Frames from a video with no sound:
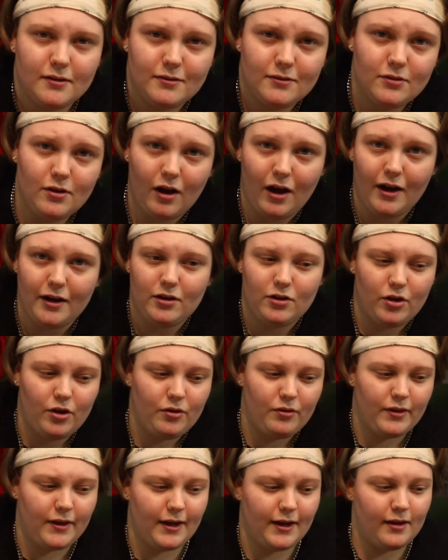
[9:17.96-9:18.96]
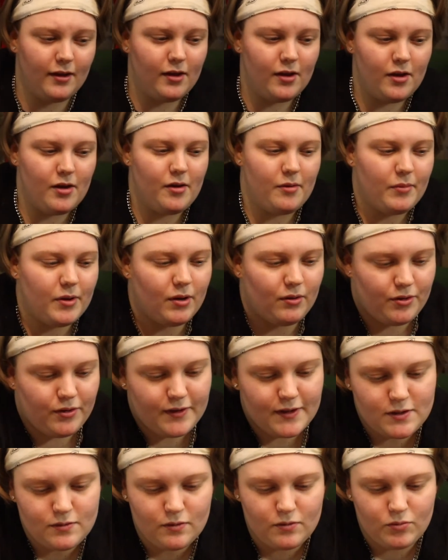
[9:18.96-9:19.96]
non-clothing. We'll do
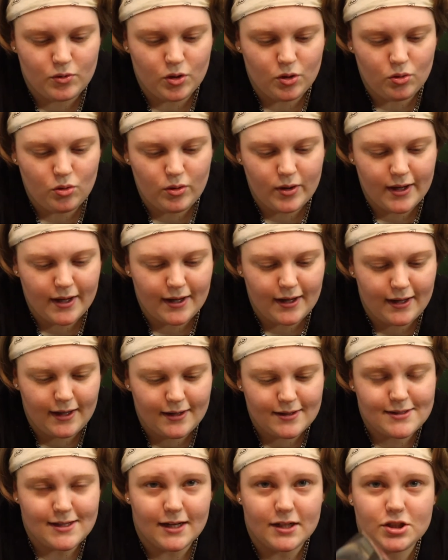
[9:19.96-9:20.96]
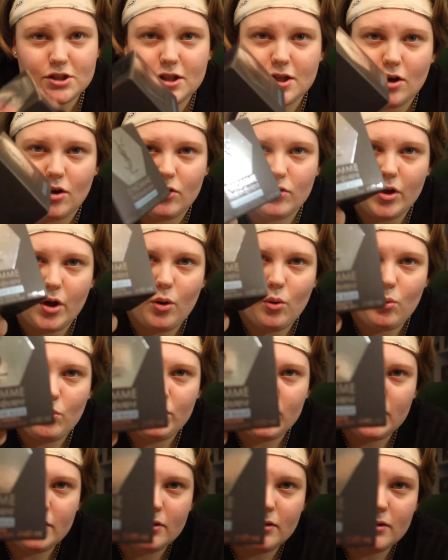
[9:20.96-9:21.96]
this one real quick. It is actually cologne.